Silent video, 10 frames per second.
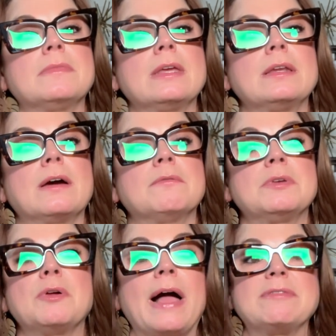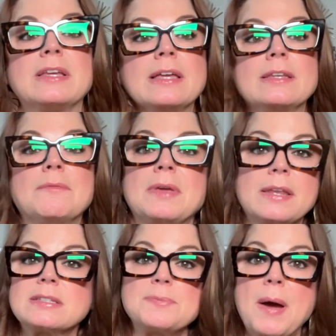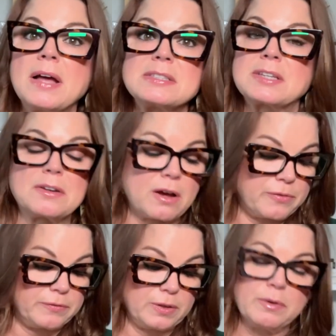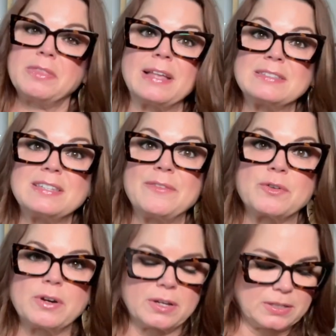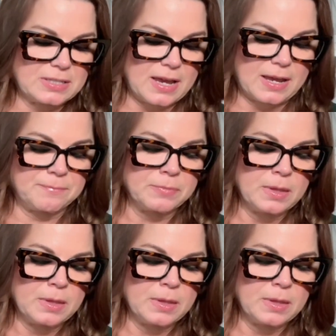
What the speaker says: you'll have to end up getting spots cut off of you, and that's never a good time.